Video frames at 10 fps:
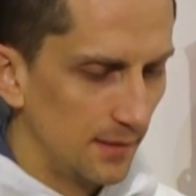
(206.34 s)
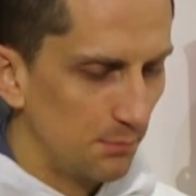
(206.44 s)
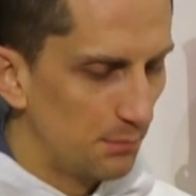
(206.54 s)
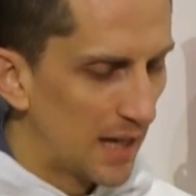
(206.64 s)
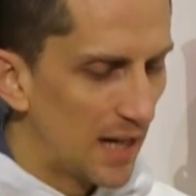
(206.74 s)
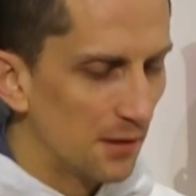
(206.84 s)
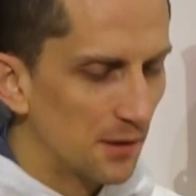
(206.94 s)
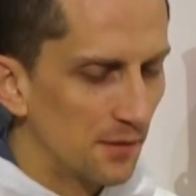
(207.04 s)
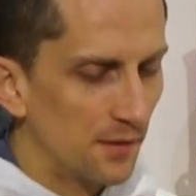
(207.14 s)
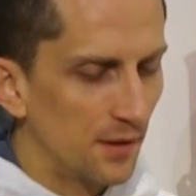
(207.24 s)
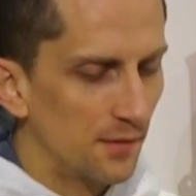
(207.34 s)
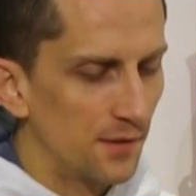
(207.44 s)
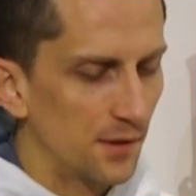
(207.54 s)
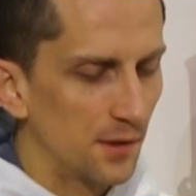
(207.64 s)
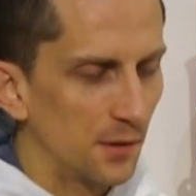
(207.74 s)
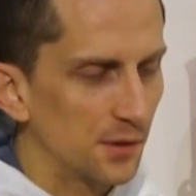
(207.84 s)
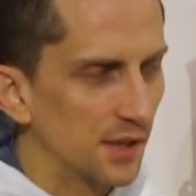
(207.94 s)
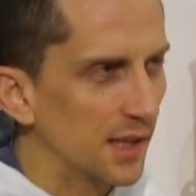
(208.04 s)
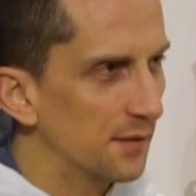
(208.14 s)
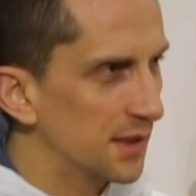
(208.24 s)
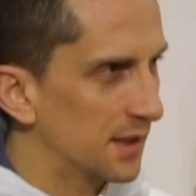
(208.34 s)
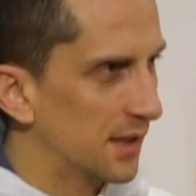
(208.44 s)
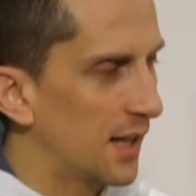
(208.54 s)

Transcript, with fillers: The power of, of the rosary gives us